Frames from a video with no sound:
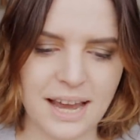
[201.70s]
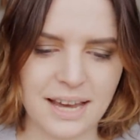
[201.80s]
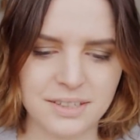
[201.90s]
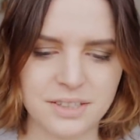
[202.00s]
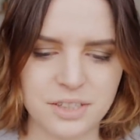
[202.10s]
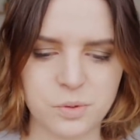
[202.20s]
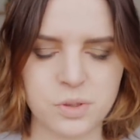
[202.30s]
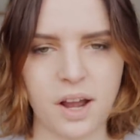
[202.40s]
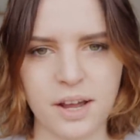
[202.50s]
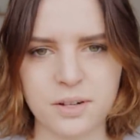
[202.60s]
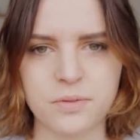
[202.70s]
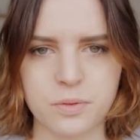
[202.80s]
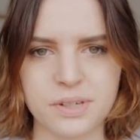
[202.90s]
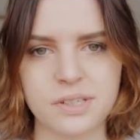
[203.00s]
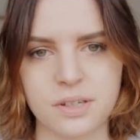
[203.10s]
and this was kind of
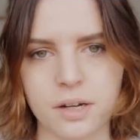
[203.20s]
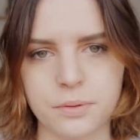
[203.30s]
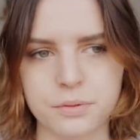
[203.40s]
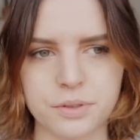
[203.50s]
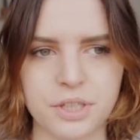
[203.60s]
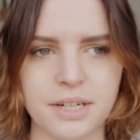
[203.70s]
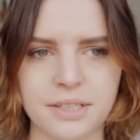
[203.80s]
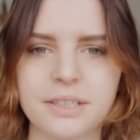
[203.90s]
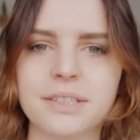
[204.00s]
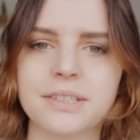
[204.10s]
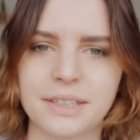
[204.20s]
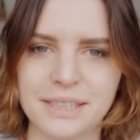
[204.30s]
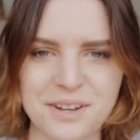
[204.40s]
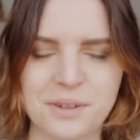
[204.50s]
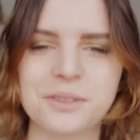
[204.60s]
the reason I was rejected. It's
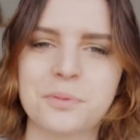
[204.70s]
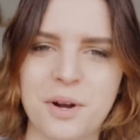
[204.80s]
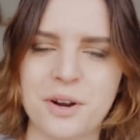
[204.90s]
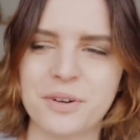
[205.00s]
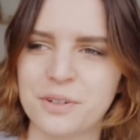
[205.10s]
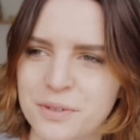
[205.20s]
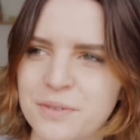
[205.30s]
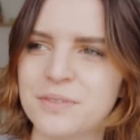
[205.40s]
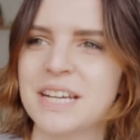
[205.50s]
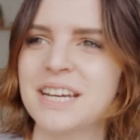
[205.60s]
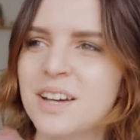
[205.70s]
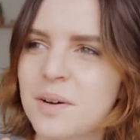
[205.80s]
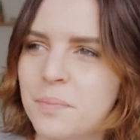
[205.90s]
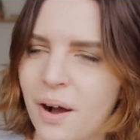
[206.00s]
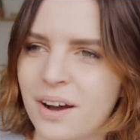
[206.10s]
illegal to work when you're 15,
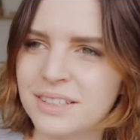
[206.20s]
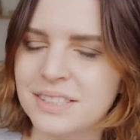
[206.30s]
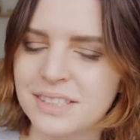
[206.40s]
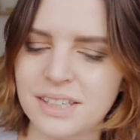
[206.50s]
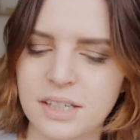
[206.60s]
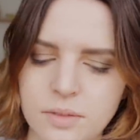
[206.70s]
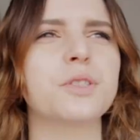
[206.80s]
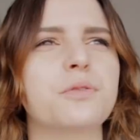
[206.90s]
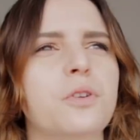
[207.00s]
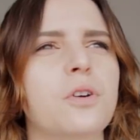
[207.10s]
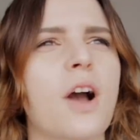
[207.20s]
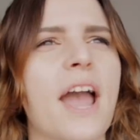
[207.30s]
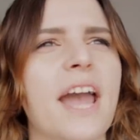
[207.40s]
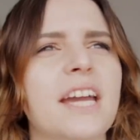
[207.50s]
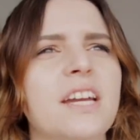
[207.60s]
but it was for
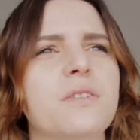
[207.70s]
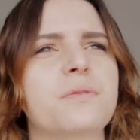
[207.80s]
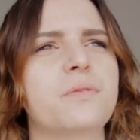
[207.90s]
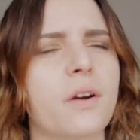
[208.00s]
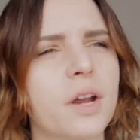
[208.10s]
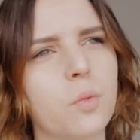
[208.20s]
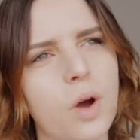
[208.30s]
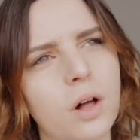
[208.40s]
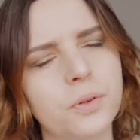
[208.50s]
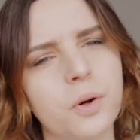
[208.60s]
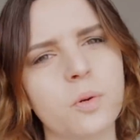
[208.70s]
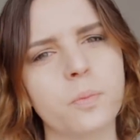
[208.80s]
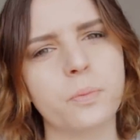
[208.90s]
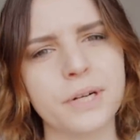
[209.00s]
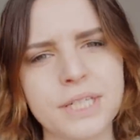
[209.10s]
a very
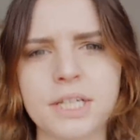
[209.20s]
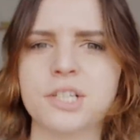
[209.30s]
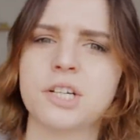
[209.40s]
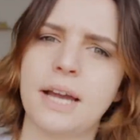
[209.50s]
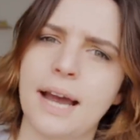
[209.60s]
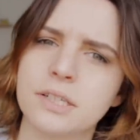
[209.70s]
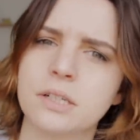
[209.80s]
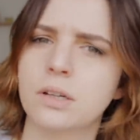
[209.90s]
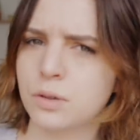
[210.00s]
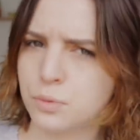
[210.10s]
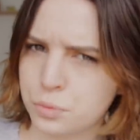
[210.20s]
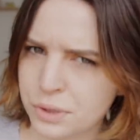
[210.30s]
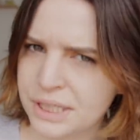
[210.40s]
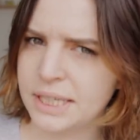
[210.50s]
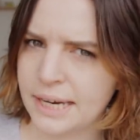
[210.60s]
well-known British catalogue
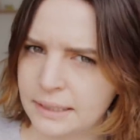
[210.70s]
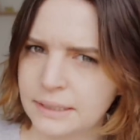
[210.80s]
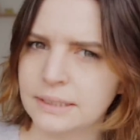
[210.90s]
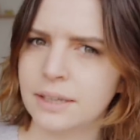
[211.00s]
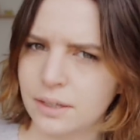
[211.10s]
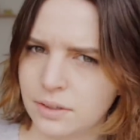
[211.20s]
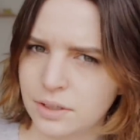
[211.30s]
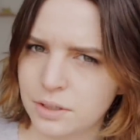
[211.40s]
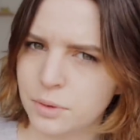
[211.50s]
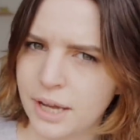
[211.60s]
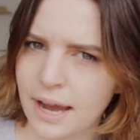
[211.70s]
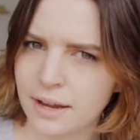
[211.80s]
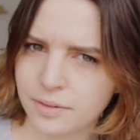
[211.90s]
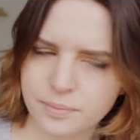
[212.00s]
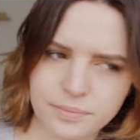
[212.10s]
retailer in the
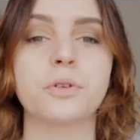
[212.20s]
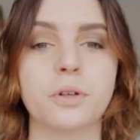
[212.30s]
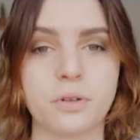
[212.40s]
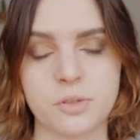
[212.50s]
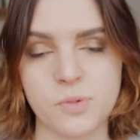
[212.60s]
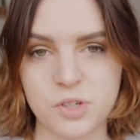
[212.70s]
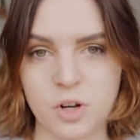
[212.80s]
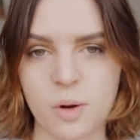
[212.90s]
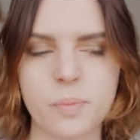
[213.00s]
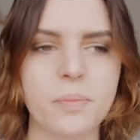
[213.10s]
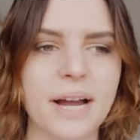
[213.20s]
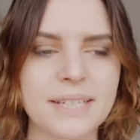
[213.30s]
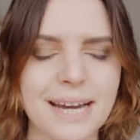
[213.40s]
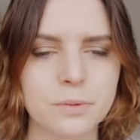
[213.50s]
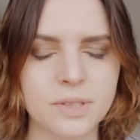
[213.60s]
UK, and it was for a Christmas job. My
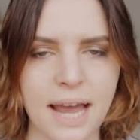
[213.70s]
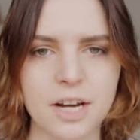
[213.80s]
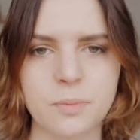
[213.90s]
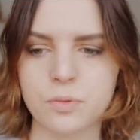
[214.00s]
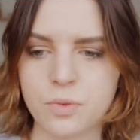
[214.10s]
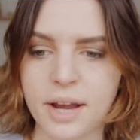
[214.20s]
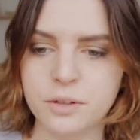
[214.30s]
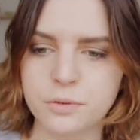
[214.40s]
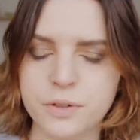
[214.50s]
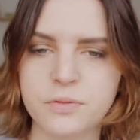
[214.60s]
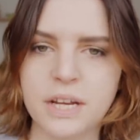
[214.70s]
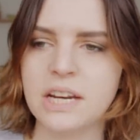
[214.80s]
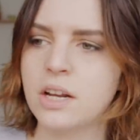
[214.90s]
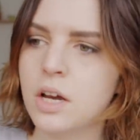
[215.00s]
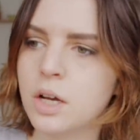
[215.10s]
dad was adamant, right, you're
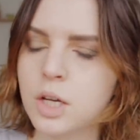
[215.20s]
15,